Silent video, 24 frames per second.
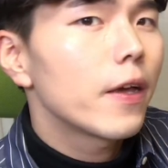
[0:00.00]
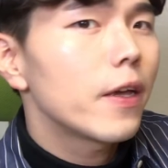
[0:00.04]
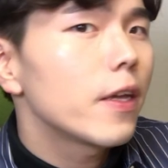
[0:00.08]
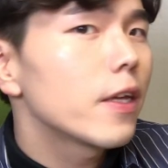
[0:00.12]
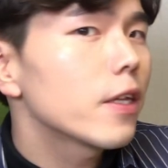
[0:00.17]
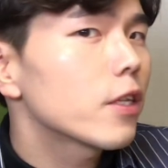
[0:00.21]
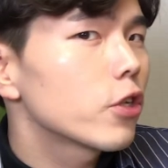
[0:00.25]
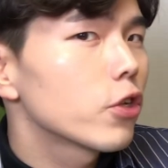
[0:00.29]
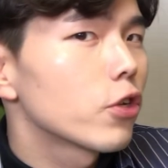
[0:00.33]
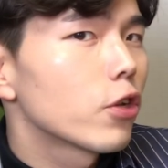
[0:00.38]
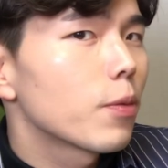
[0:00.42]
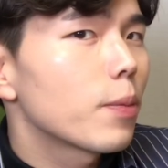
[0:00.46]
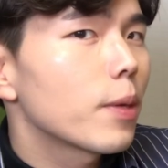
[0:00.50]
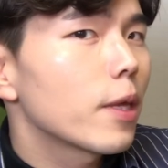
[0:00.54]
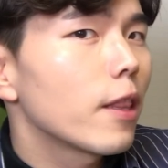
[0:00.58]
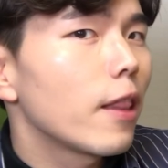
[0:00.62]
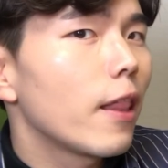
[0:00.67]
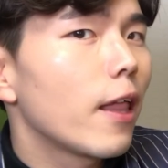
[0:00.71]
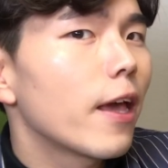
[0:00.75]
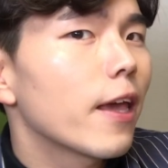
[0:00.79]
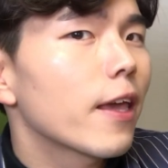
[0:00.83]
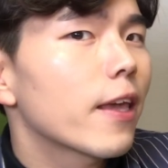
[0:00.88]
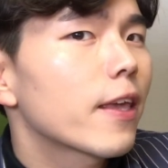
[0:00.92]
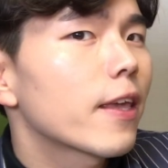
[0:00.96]
it would be
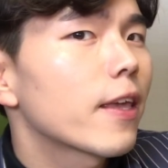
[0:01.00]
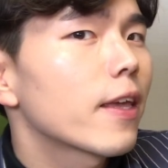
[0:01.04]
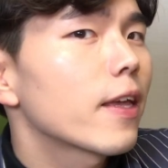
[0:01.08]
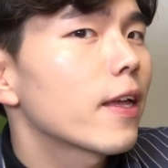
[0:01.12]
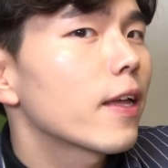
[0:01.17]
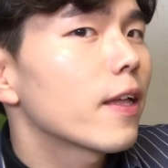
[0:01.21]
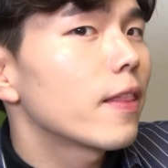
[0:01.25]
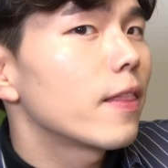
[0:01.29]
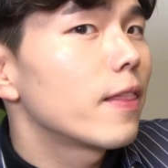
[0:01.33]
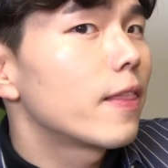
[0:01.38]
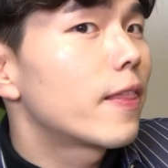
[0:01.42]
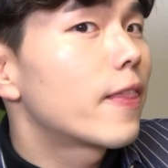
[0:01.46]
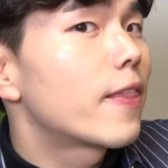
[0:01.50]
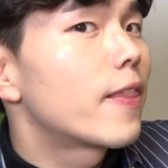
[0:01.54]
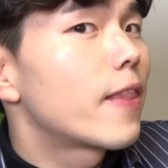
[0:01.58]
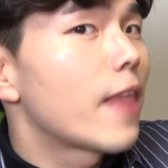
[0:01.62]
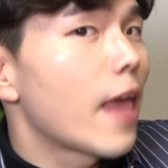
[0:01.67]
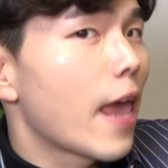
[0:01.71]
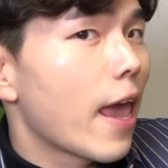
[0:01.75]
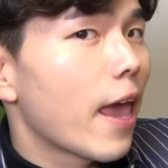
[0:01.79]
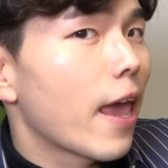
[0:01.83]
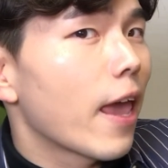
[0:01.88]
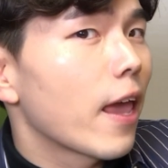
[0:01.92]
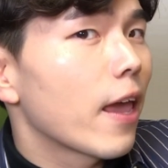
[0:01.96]
like
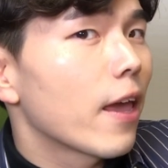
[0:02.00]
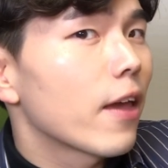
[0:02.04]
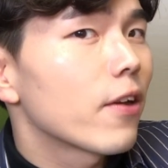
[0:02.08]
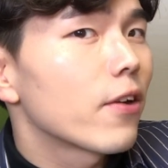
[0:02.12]
de,